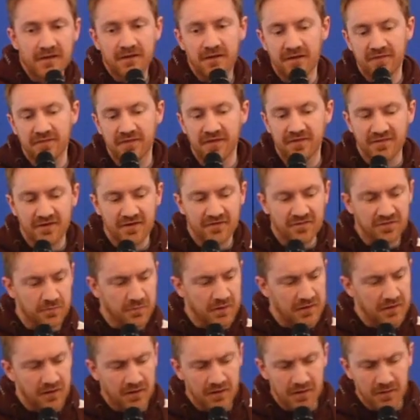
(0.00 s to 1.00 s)
and they said to
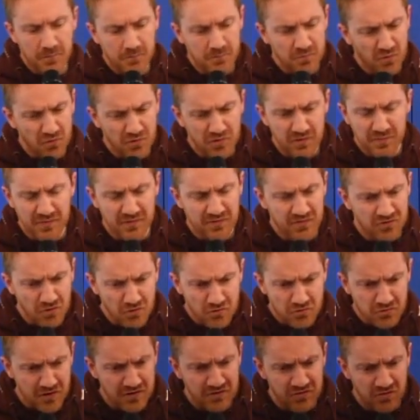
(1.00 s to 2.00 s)
me, um, Paul, you've been
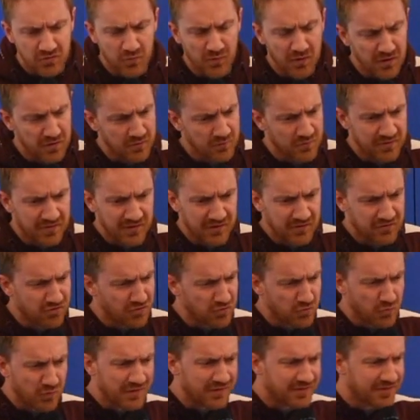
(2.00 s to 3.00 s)
so great to work with, and I
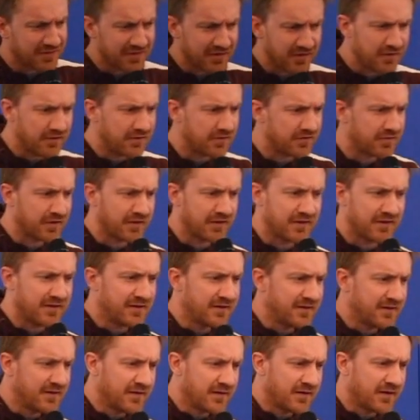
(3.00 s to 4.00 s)
just wanted to tell you that
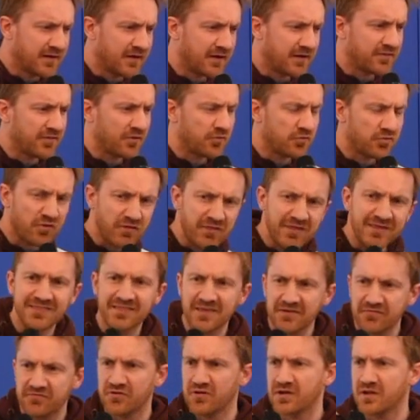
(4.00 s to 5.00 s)
uh, there was something
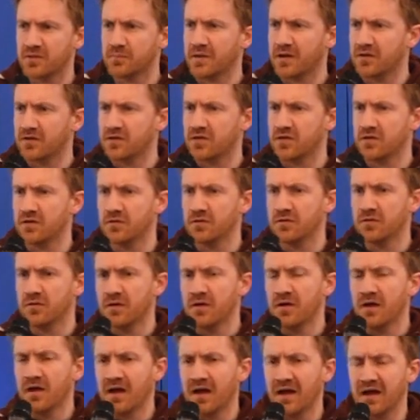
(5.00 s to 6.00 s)
different about you.
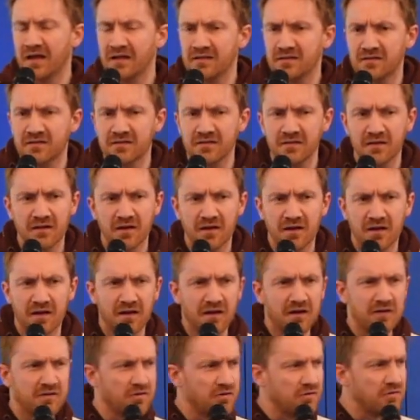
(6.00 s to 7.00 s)
And uh,
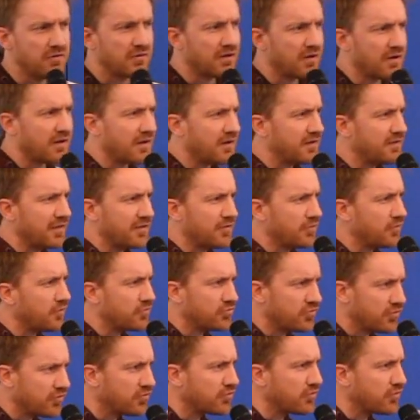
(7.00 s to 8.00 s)
I couldn't, it
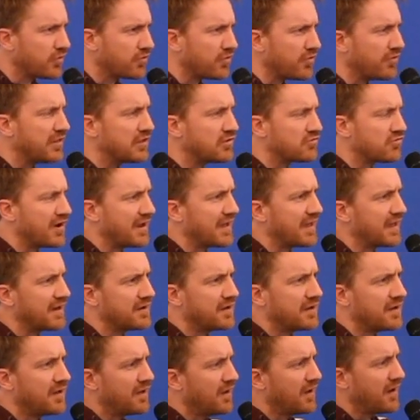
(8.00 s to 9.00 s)
was just something great.
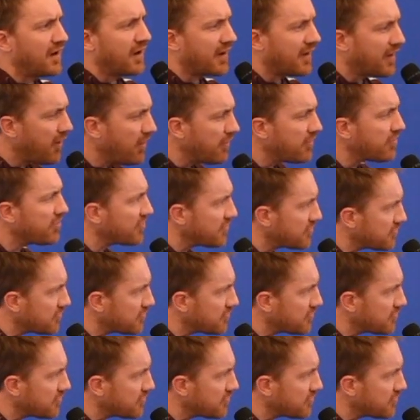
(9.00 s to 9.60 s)
And I asked